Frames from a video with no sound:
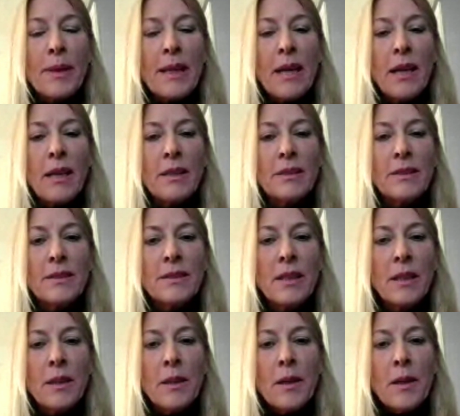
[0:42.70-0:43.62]

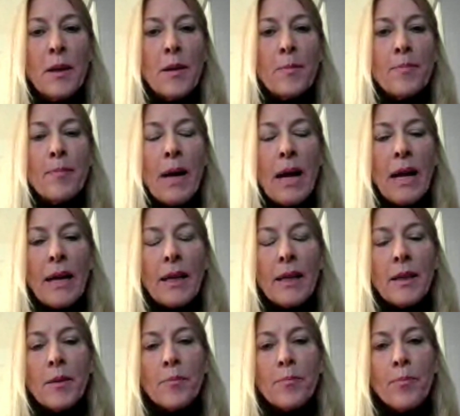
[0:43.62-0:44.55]
because my
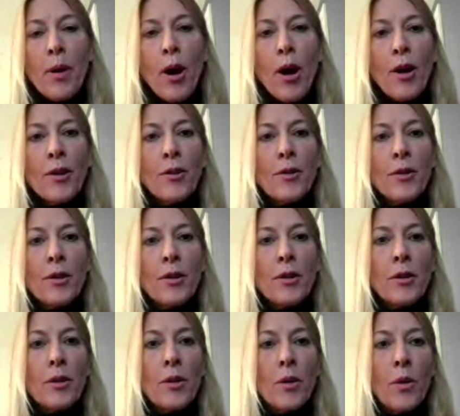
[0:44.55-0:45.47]

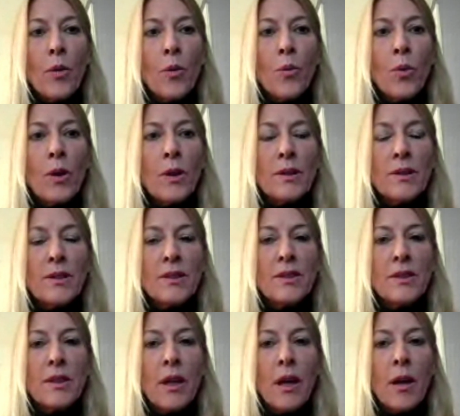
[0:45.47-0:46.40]
partner
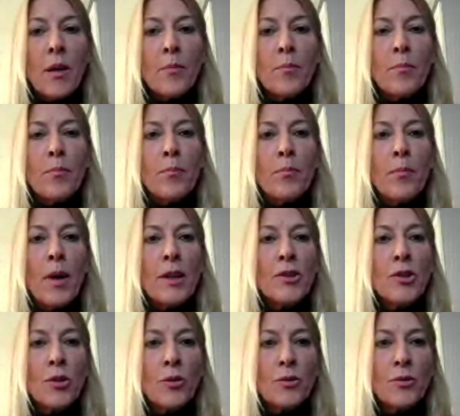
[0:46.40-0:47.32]
was
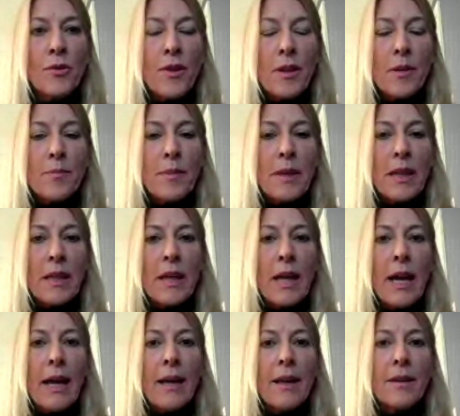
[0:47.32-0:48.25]
much older than
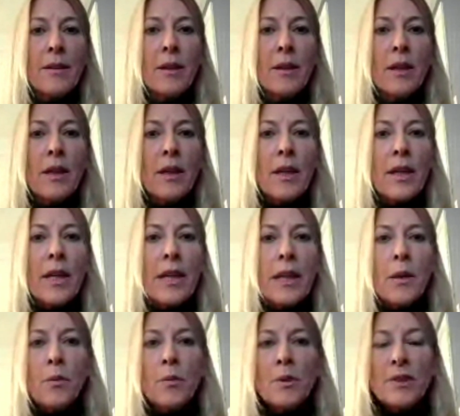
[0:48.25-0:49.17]
me, and
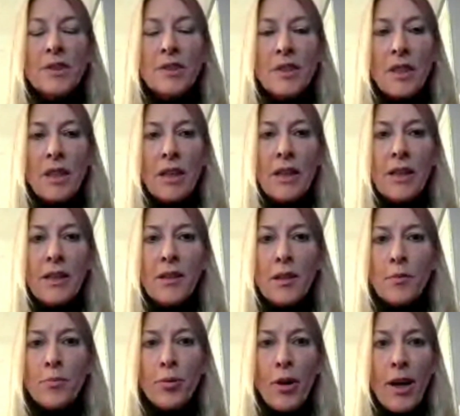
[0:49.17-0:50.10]
he was
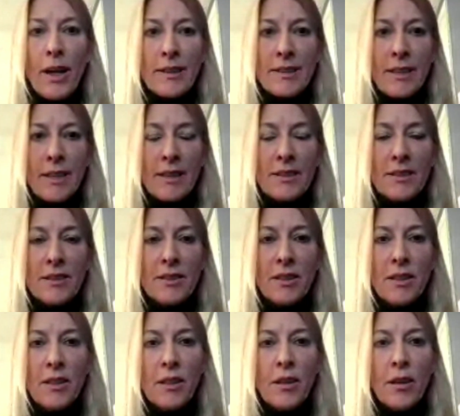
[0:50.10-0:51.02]
in the
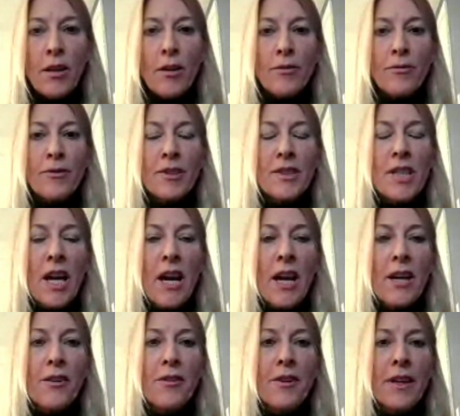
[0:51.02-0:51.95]
process of
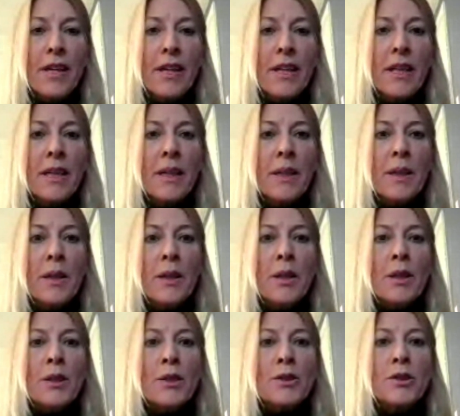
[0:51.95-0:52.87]
retiring.
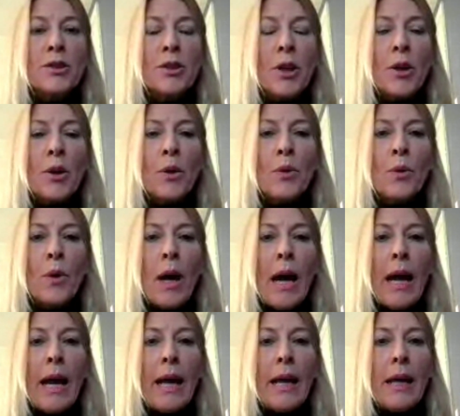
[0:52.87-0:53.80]

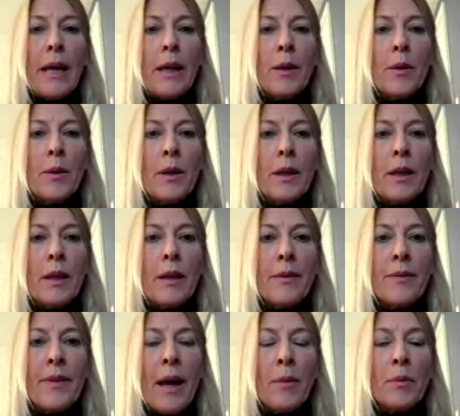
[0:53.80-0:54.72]
So
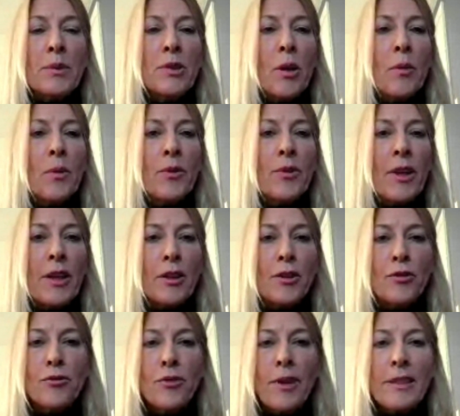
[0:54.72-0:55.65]
that was almost like
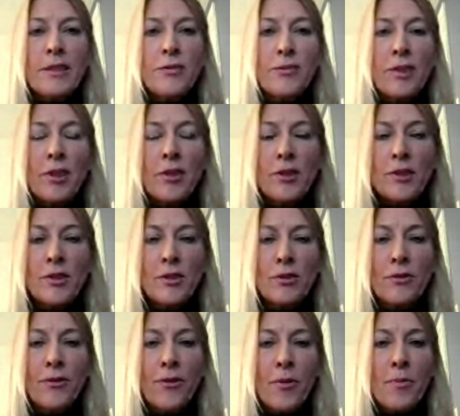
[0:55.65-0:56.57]
a dress
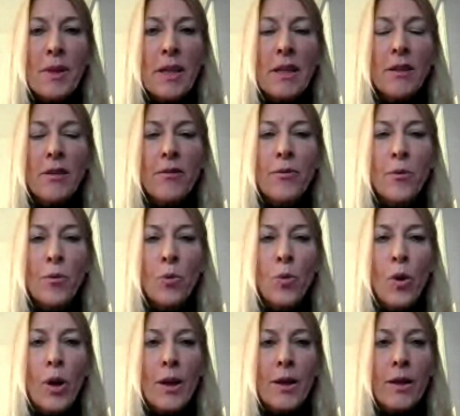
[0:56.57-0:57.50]
rehearsal for me of
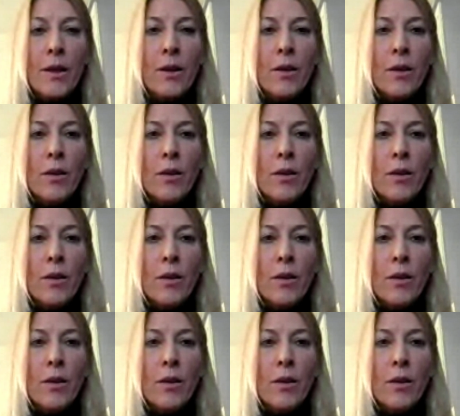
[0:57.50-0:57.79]
what